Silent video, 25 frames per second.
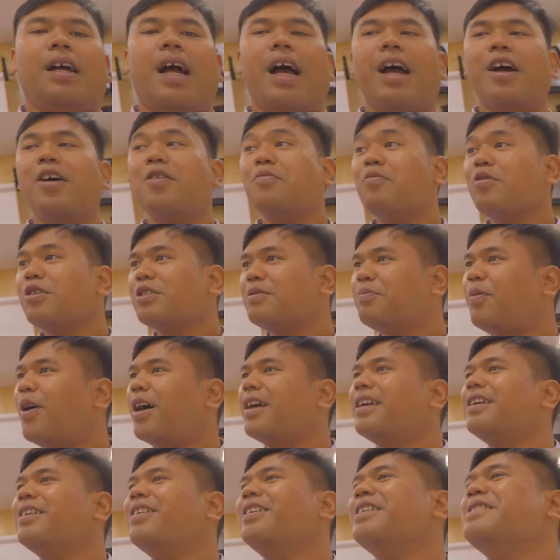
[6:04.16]
I almost
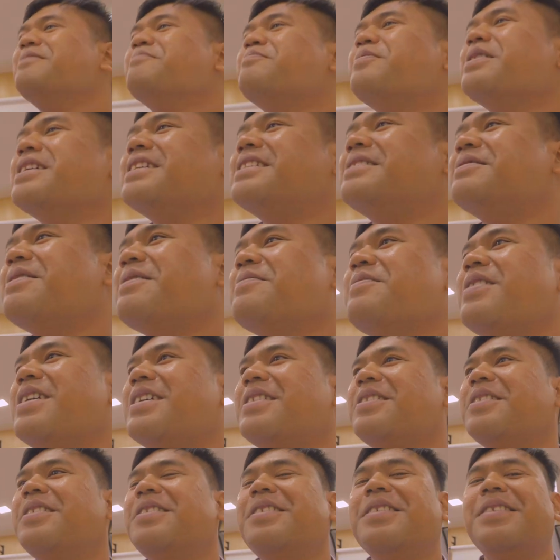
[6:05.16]
bought the Olympus, remember I
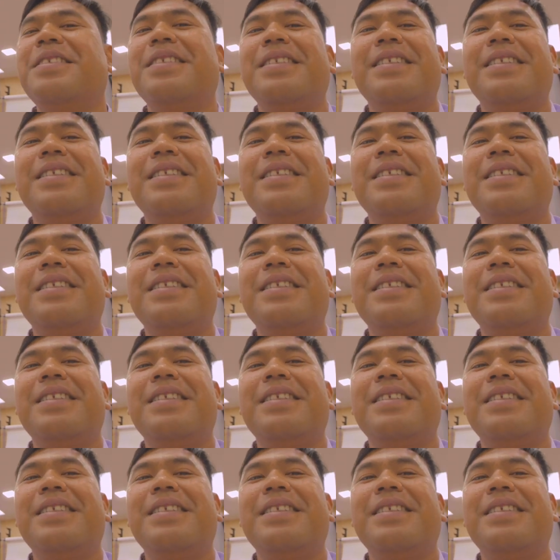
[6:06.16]
told you?